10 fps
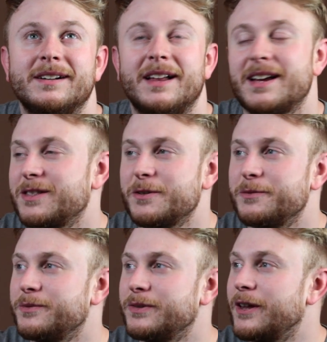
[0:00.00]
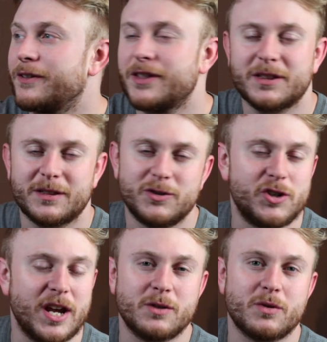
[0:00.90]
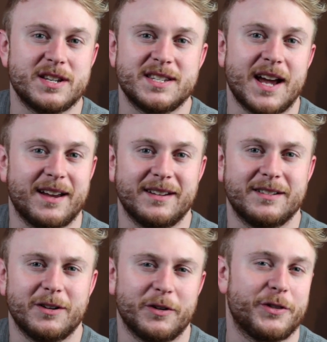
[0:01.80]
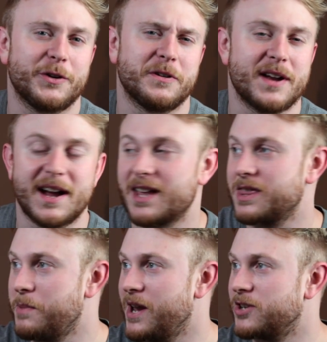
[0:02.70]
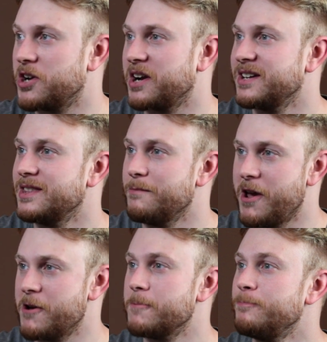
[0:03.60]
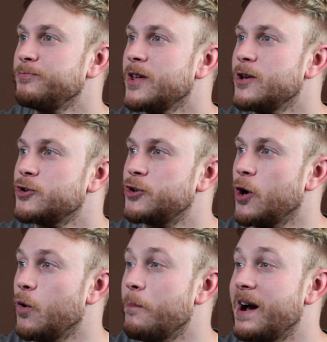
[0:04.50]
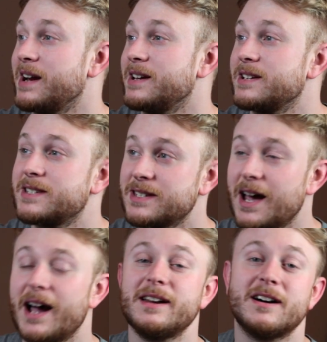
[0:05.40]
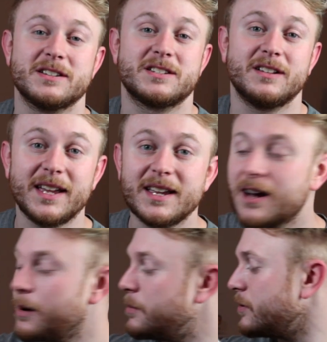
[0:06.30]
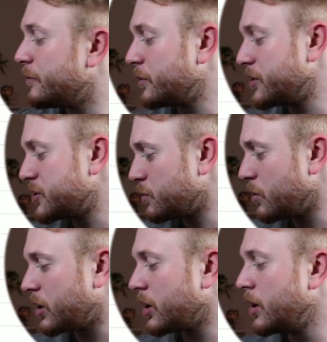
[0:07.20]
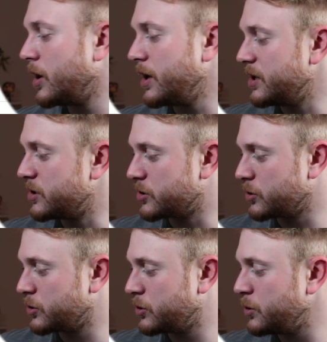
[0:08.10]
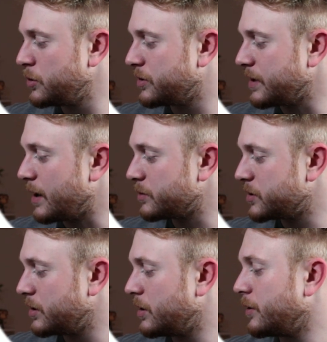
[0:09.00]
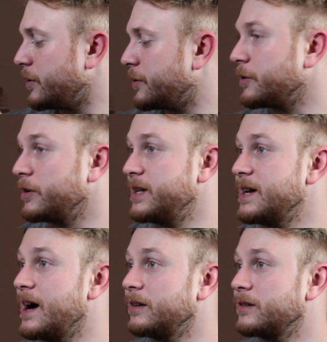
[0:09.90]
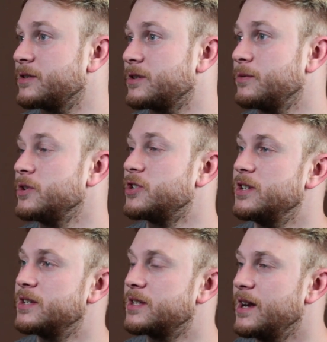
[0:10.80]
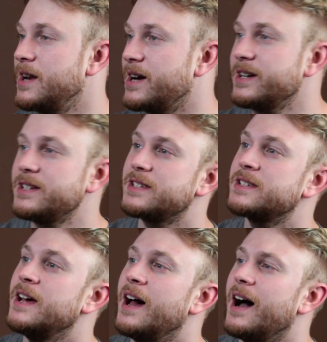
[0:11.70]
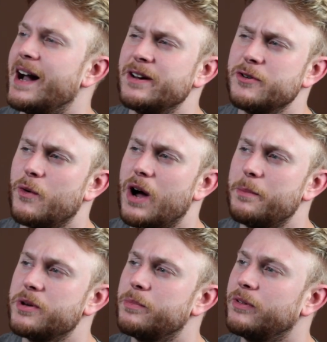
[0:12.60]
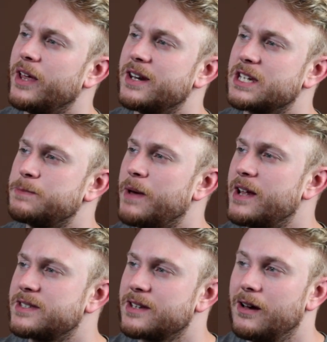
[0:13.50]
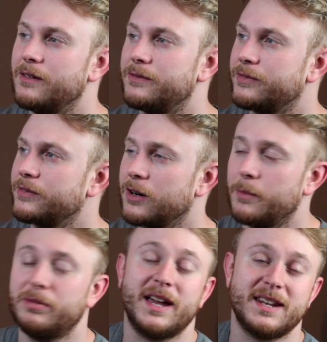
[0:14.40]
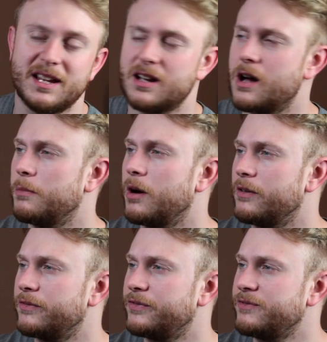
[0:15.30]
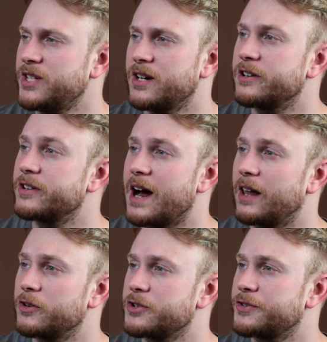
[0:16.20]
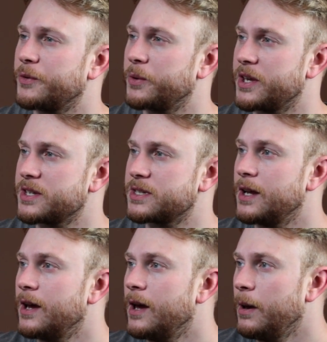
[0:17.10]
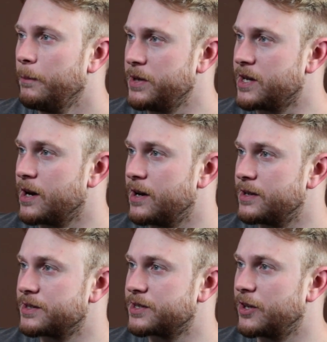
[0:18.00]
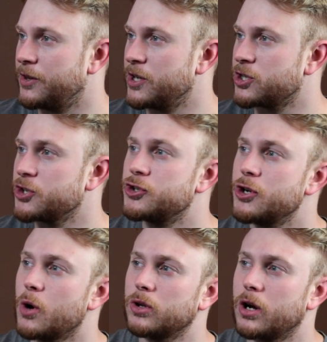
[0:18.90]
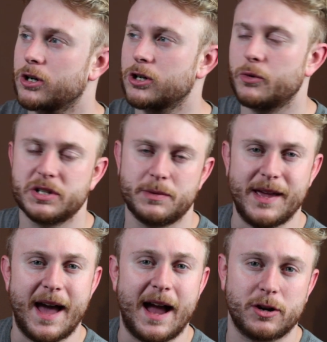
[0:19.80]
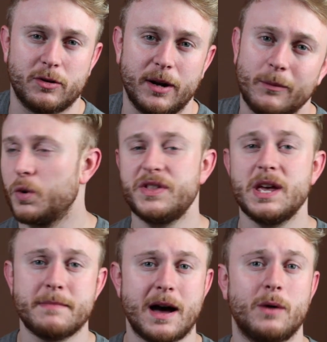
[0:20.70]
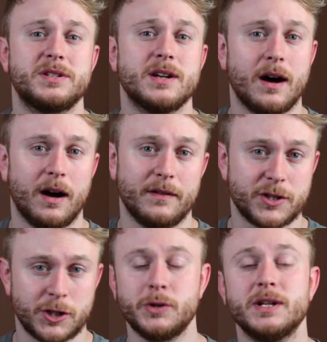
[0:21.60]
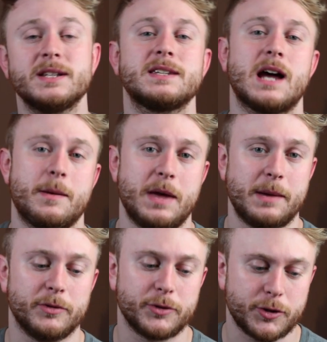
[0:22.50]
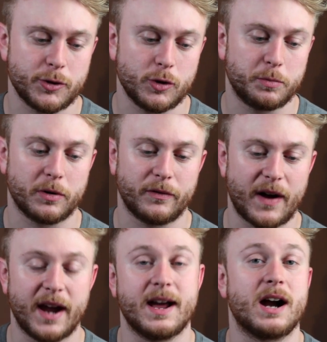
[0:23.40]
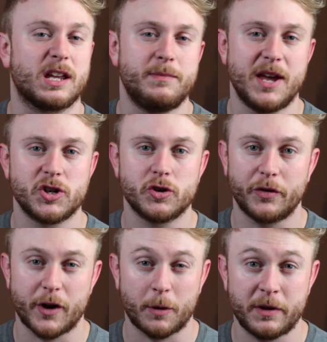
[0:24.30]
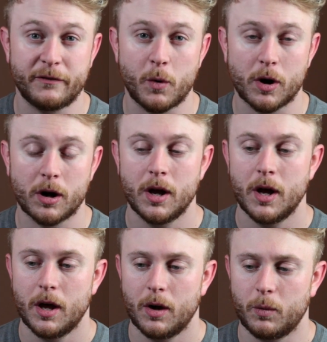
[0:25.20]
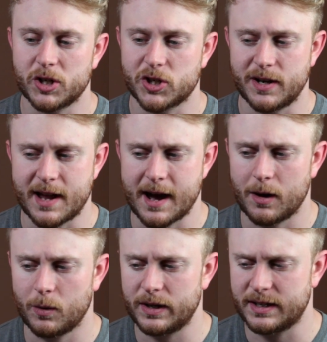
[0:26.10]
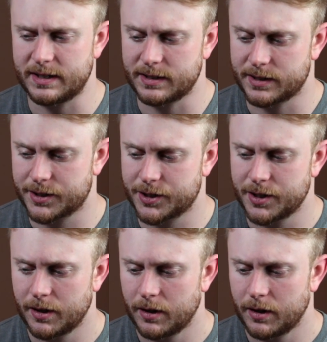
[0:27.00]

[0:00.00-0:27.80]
I think January 2nd or 3rd, I got the paycheck in the mail. So my side hustle income for this work is $2,030, which is nice. I don't know why I put a planned expense of, or a planned income of $1,500 for this, because this is no longer going to be accurate with the amount of students I'm able to provide occupational therapy for, which now is